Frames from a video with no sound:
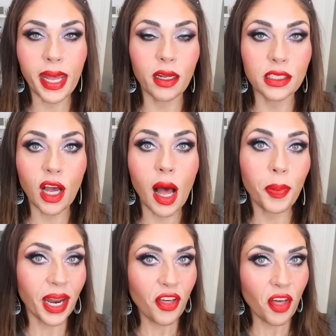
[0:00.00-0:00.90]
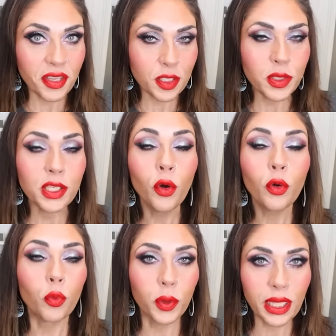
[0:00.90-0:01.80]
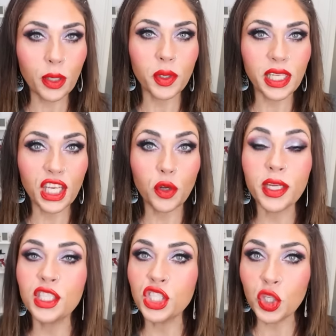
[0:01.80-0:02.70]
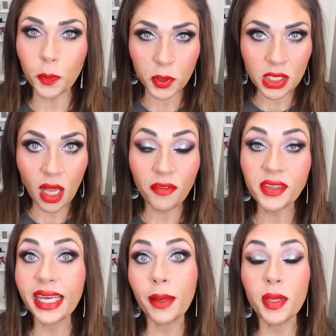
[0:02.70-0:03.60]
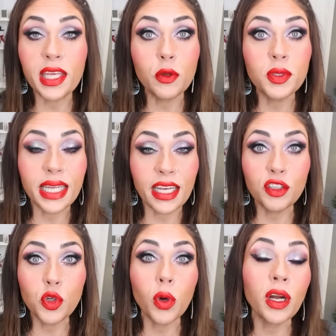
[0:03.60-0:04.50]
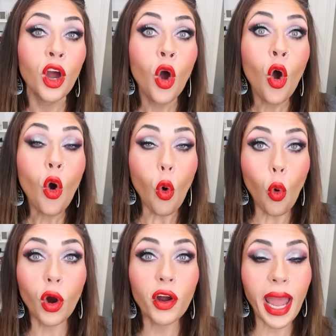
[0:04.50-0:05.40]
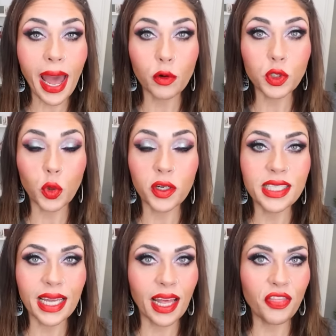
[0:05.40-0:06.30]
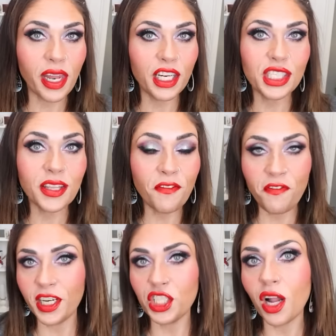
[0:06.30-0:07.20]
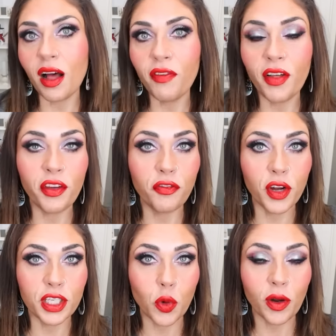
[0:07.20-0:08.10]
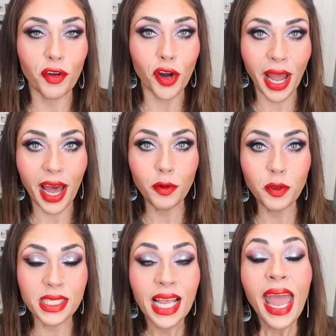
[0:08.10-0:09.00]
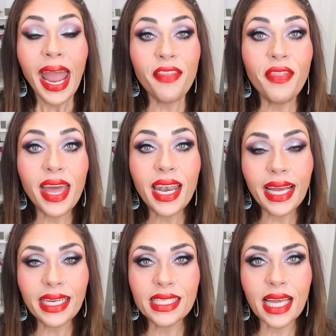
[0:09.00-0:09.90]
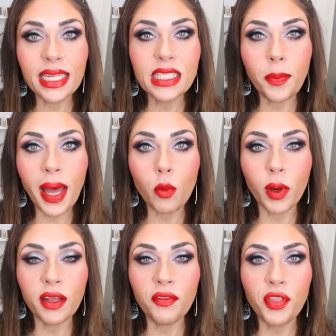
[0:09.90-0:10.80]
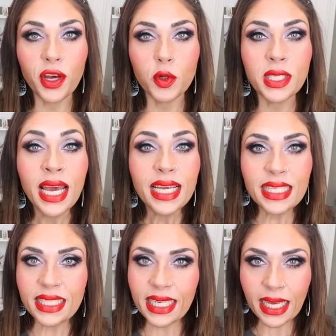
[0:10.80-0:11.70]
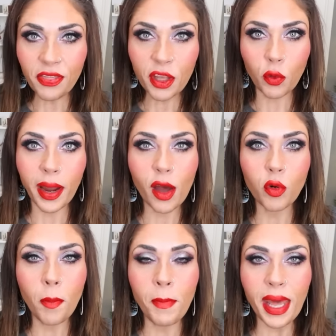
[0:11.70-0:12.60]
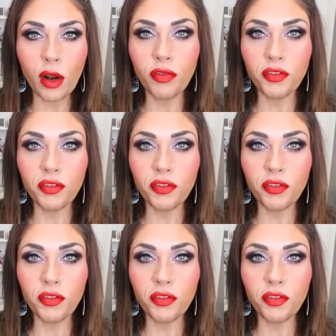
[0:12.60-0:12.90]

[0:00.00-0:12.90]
mat on top, but I thought this was really, really cute. It's super soft. It can be used indoor or outdoors, and I thought it just finished off the front door of our house. And then I decided to buy one of those stick in the ground metal